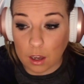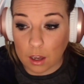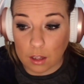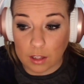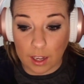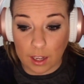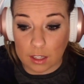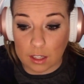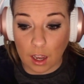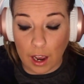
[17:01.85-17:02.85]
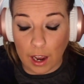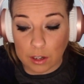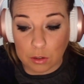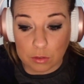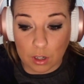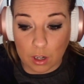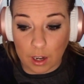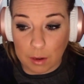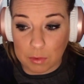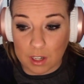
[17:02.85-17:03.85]
like I don't
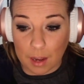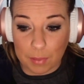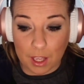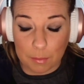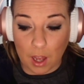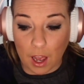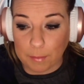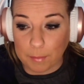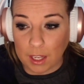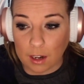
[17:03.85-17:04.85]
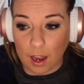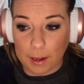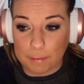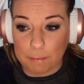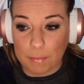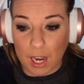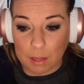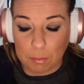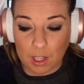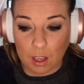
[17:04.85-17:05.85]
I would not be able I mean I
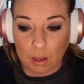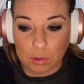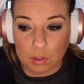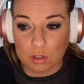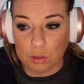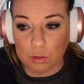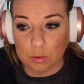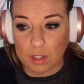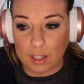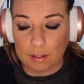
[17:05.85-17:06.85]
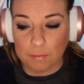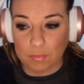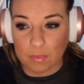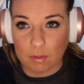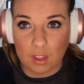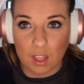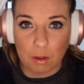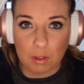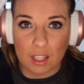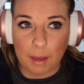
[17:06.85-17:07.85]
might be able to
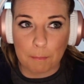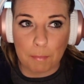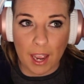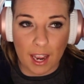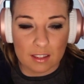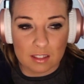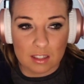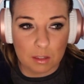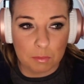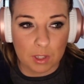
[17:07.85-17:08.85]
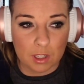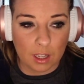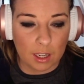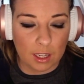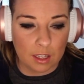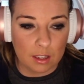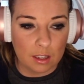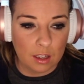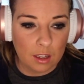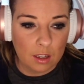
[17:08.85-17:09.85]
not really get past it, but
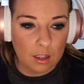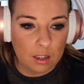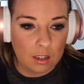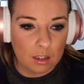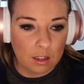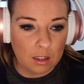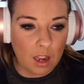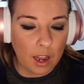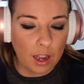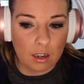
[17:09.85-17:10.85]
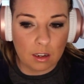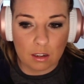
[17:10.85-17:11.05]
like not